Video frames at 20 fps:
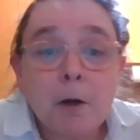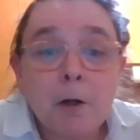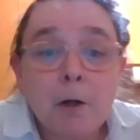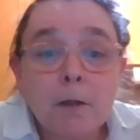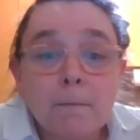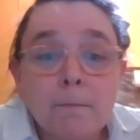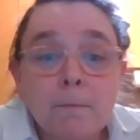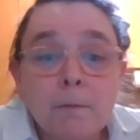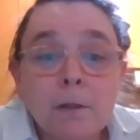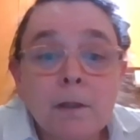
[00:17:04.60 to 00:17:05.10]

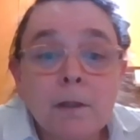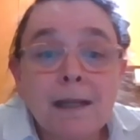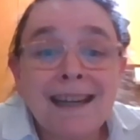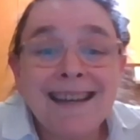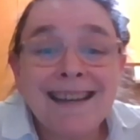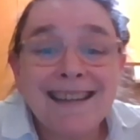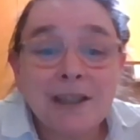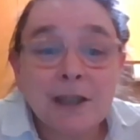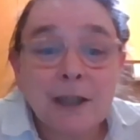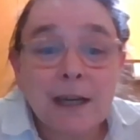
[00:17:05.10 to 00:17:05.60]
Markham's
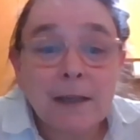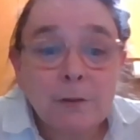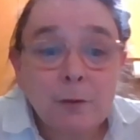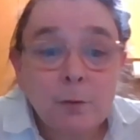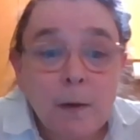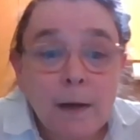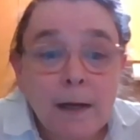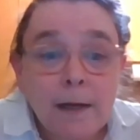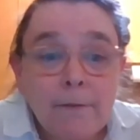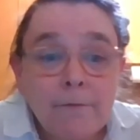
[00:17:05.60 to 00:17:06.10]
English
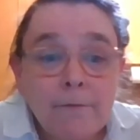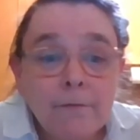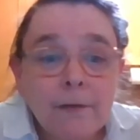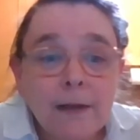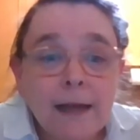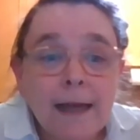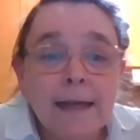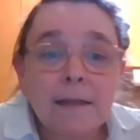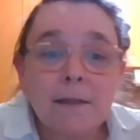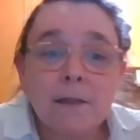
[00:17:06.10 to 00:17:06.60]
housewife
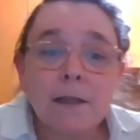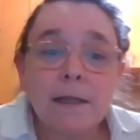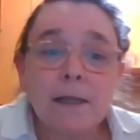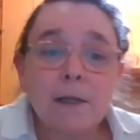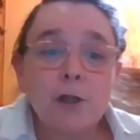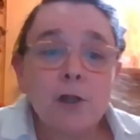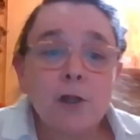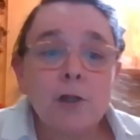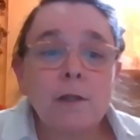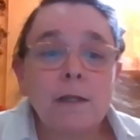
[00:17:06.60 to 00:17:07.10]
has a
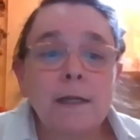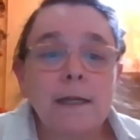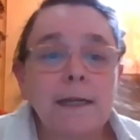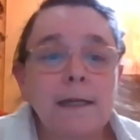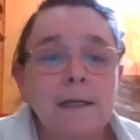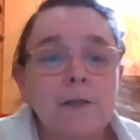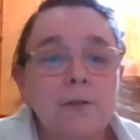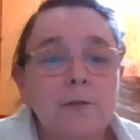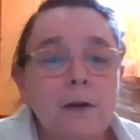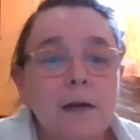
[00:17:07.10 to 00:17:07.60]
dish that
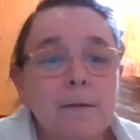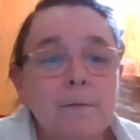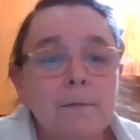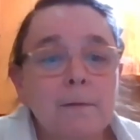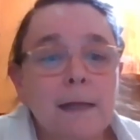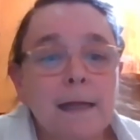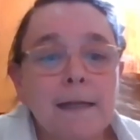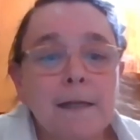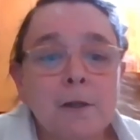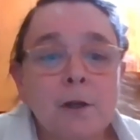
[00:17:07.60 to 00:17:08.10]
he
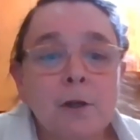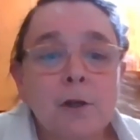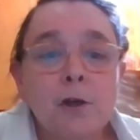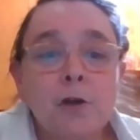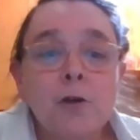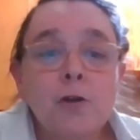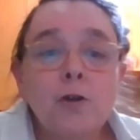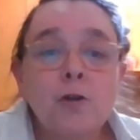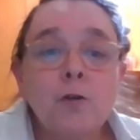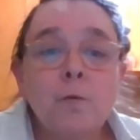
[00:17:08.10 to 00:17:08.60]
describes as
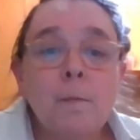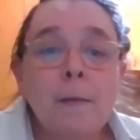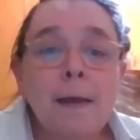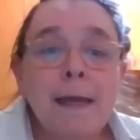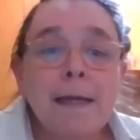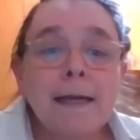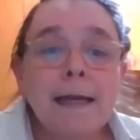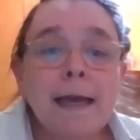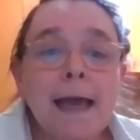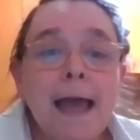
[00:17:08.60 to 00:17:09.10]
to
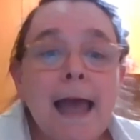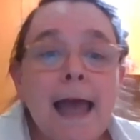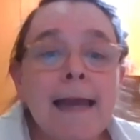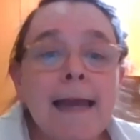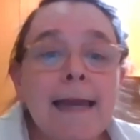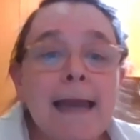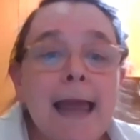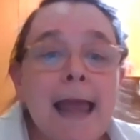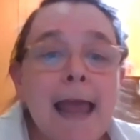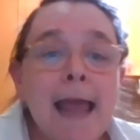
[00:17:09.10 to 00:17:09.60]
make
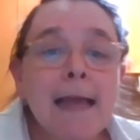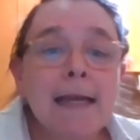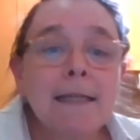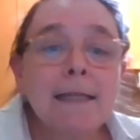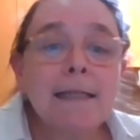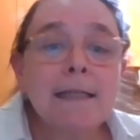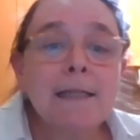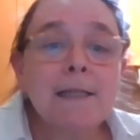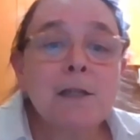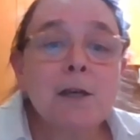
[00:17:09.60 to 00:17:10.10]
an
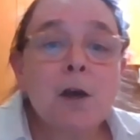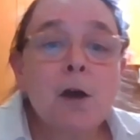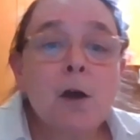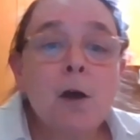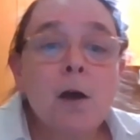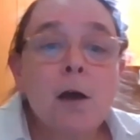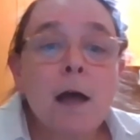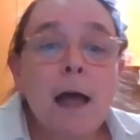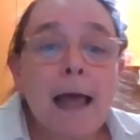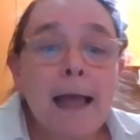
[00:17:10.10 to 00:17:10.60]
excellent,
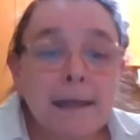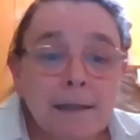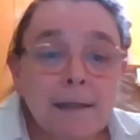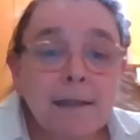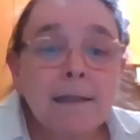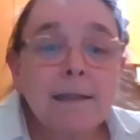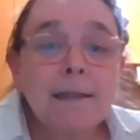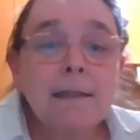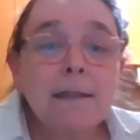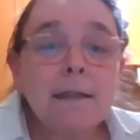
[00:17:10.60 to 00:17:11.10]

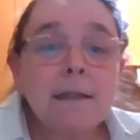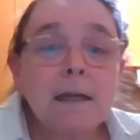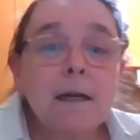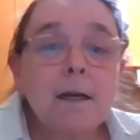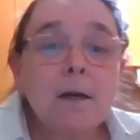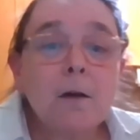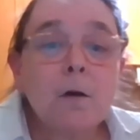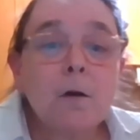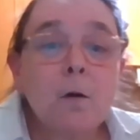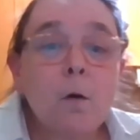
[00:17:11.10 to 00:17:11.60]
excellent
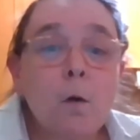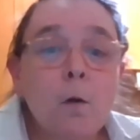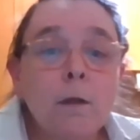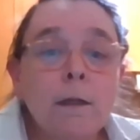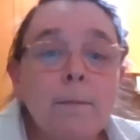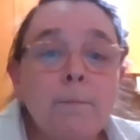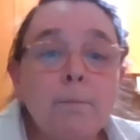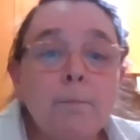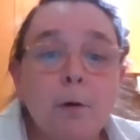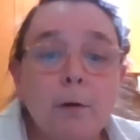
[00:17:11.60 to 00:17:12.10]

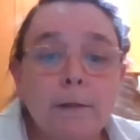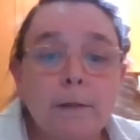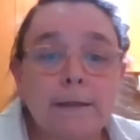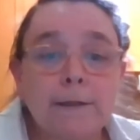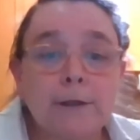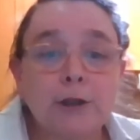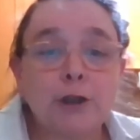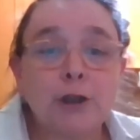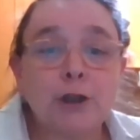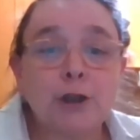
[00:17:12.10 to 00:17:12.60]
oli
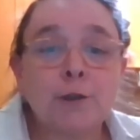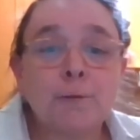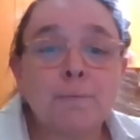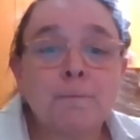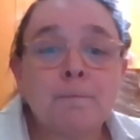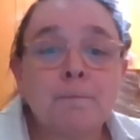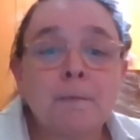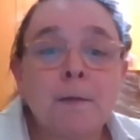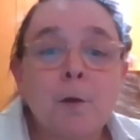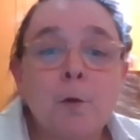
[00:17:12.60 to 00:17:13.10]
pottage,
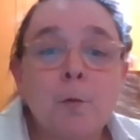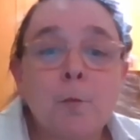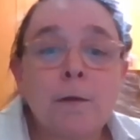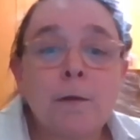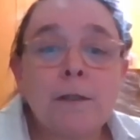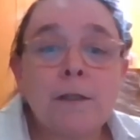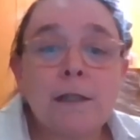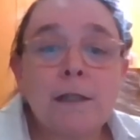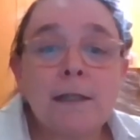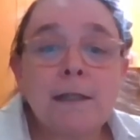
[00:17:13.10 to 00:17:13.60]

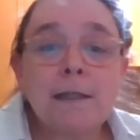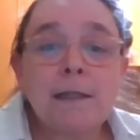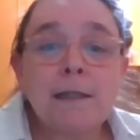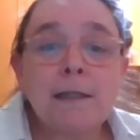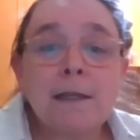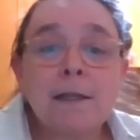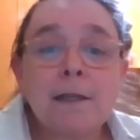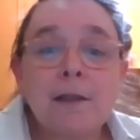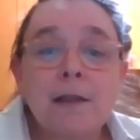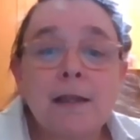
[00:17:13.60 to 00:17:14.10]
which
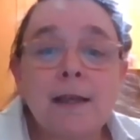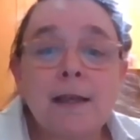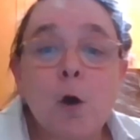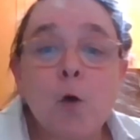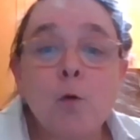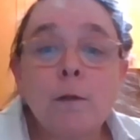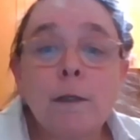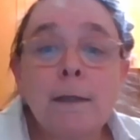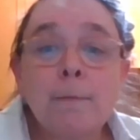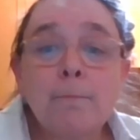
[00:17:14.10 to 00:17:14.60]
is the
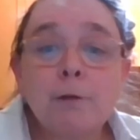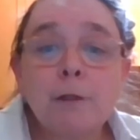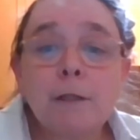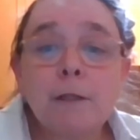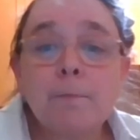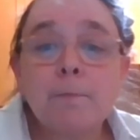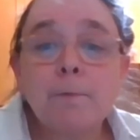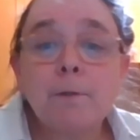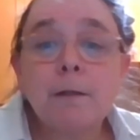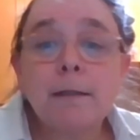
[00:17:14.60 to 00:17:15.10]
only
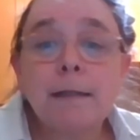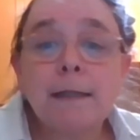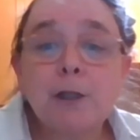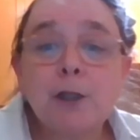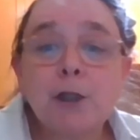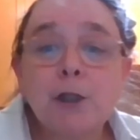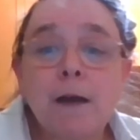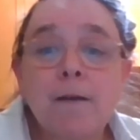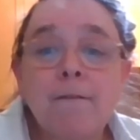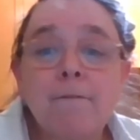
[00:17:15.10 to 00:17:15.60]
principal
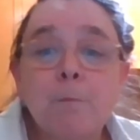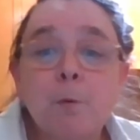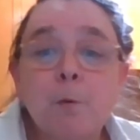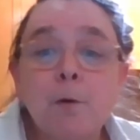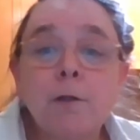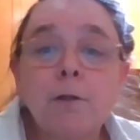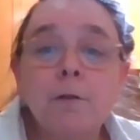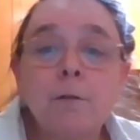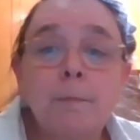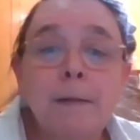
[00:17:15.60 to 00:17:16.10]
dish of
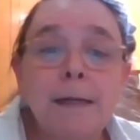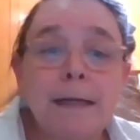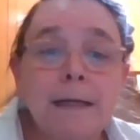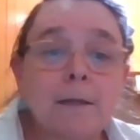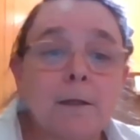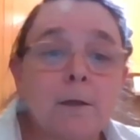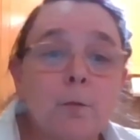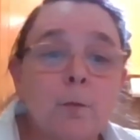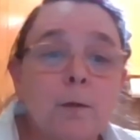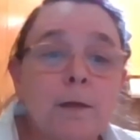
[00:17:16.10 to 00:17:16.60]
boiled
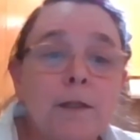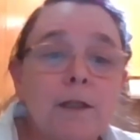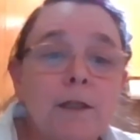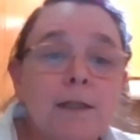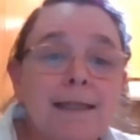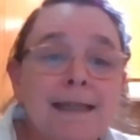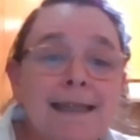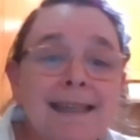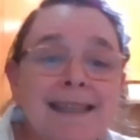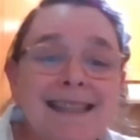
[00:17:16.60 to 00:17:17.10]
meat, which
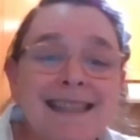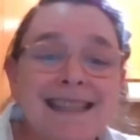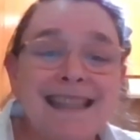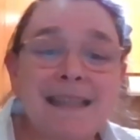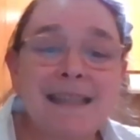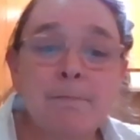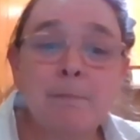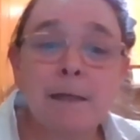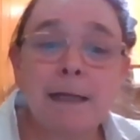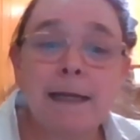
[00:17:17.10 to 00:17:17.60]
is
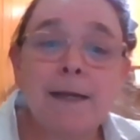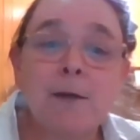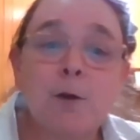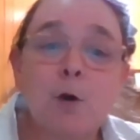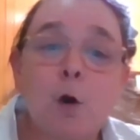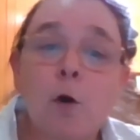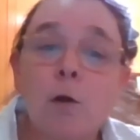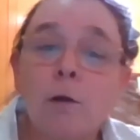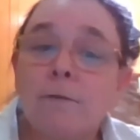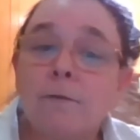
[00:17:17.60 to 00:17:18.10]
esteemed in
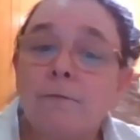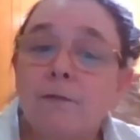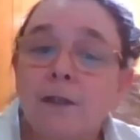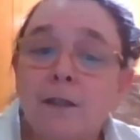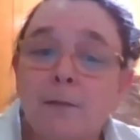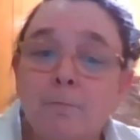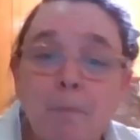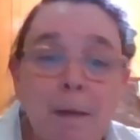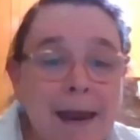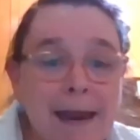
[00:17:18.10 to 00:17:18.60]
all of
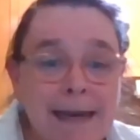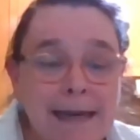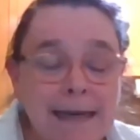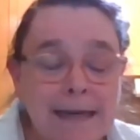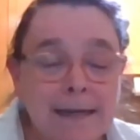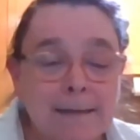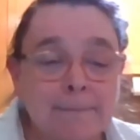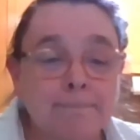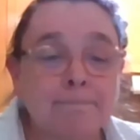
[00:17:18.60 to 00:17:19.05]
Spain.